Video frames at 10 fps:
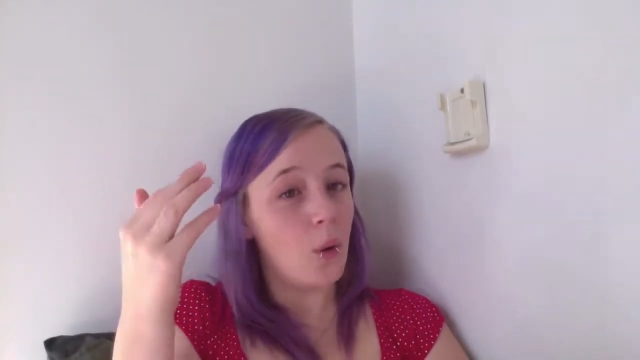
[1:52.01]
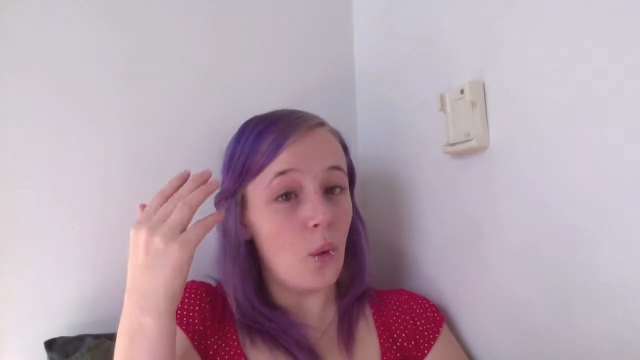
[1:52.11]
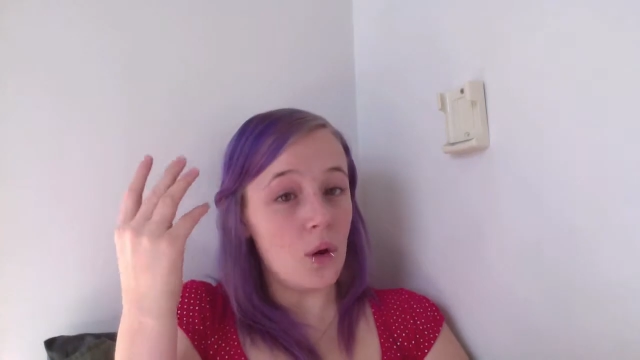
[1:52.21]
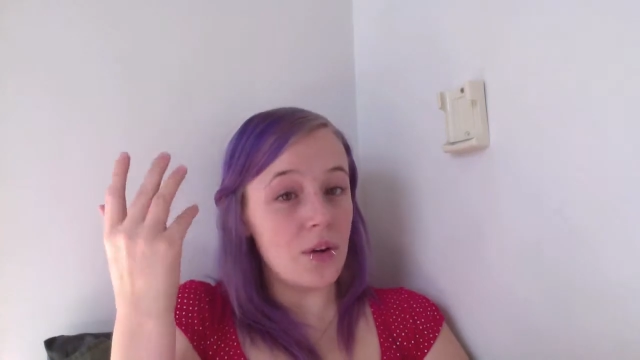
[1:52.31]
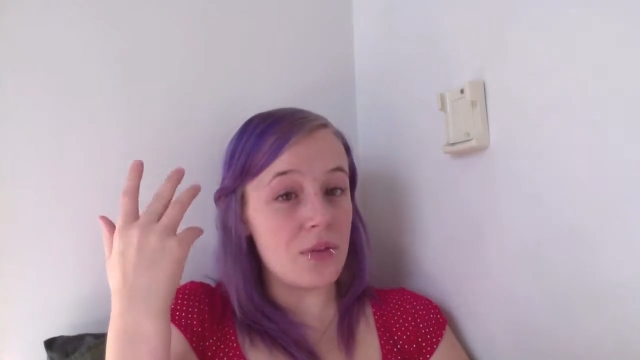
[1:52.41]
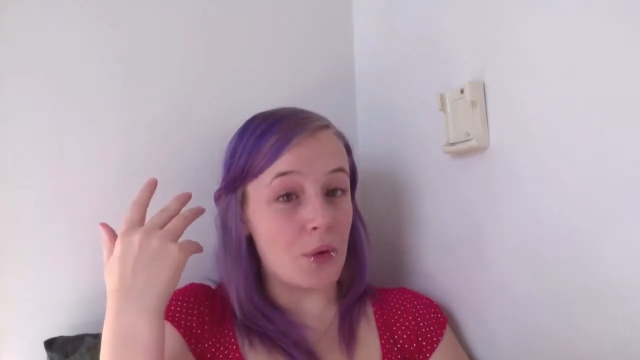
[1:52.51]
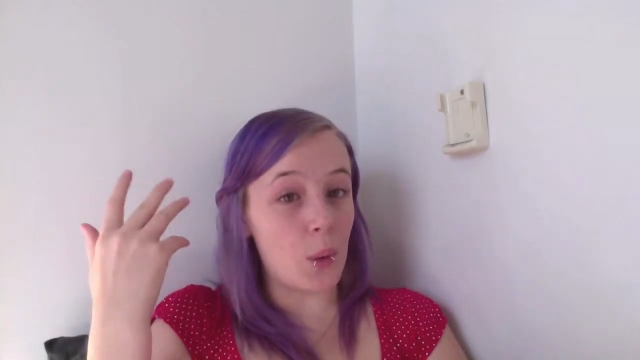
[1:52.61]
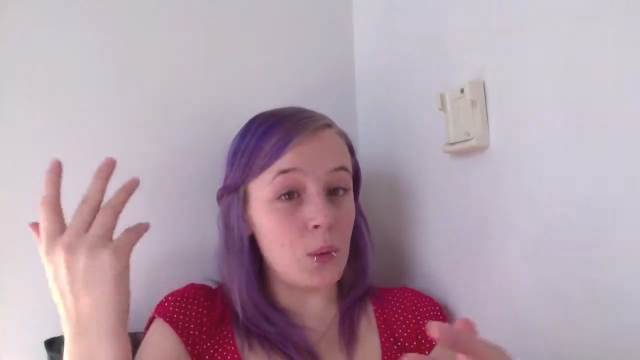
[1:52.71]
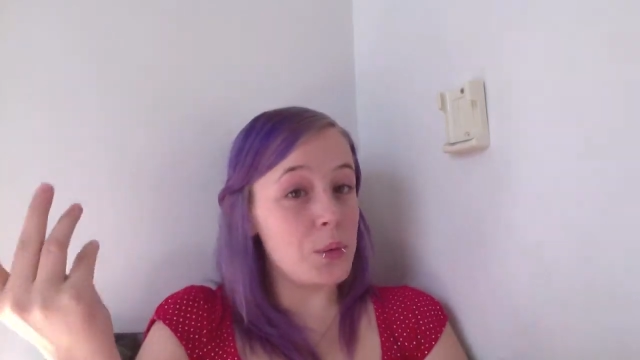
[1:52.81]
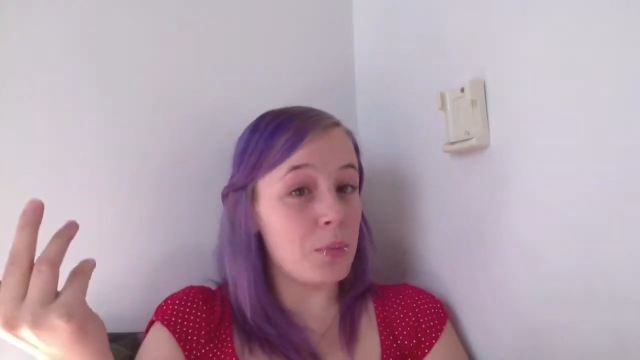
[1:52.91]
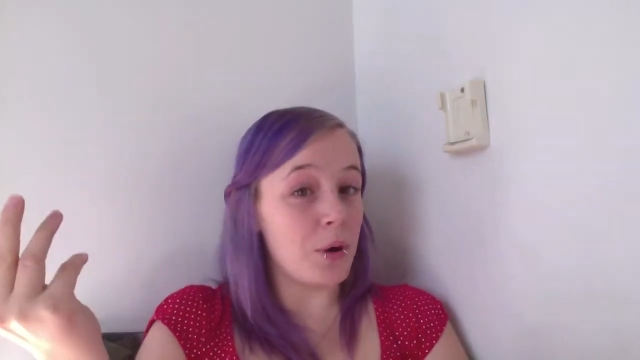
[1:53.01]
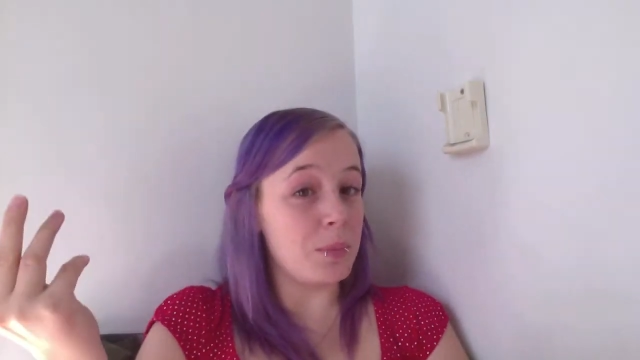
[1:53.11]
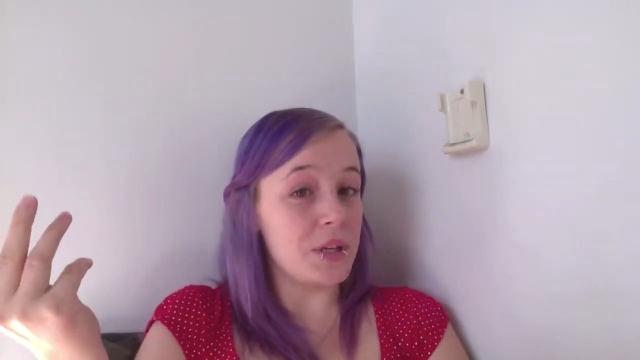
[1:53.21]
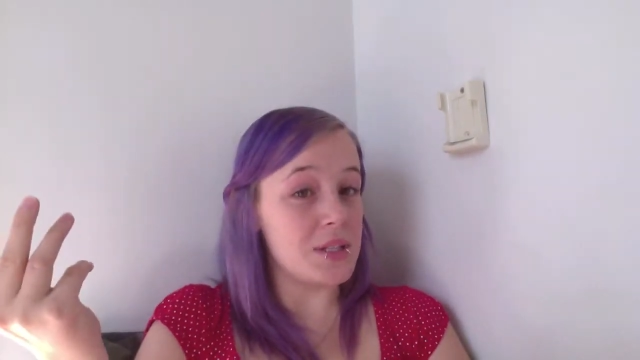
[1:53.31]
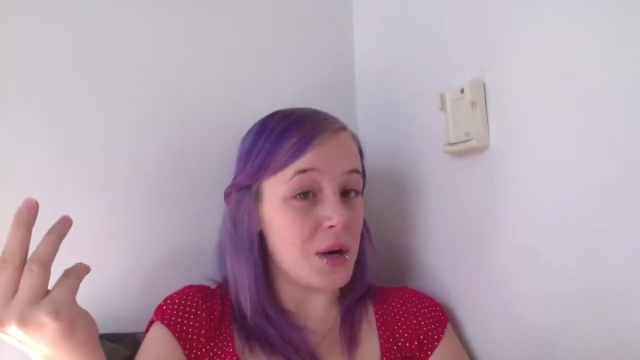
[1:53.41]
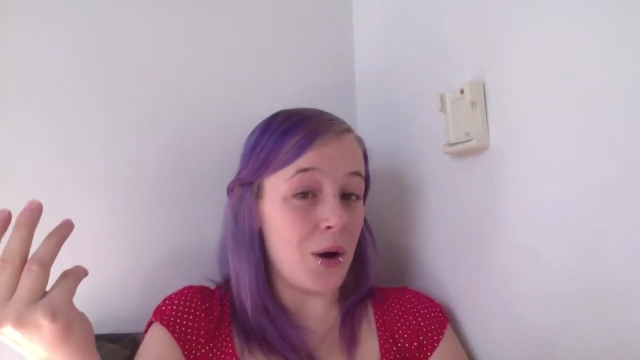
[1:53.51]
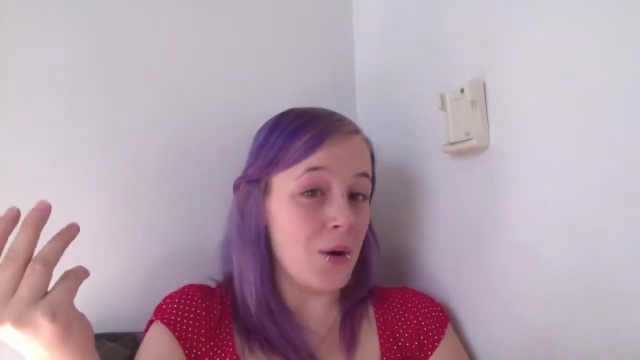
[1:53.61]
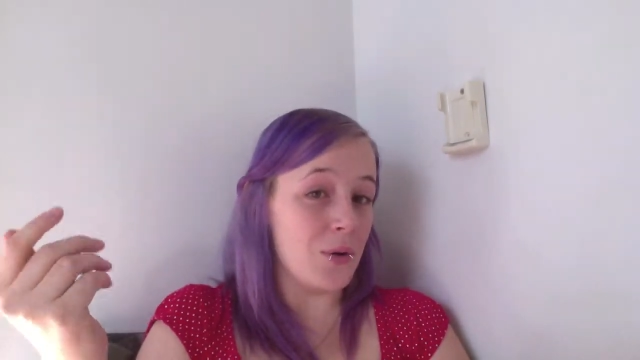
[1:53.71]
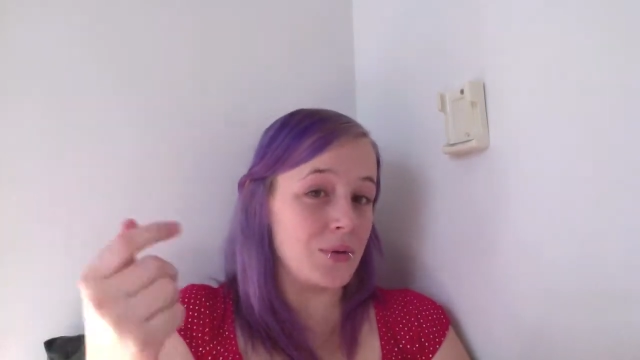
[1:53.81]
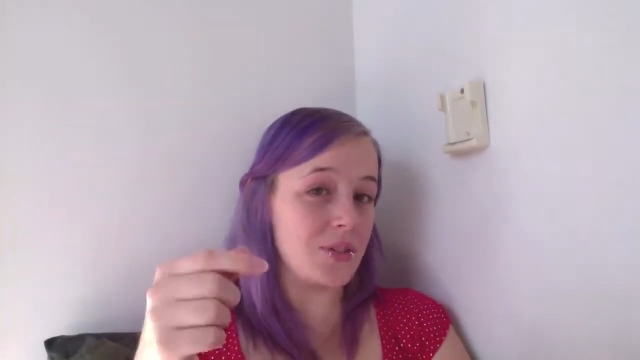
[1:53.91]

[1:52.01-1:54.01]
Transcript: or if all the properties are owned,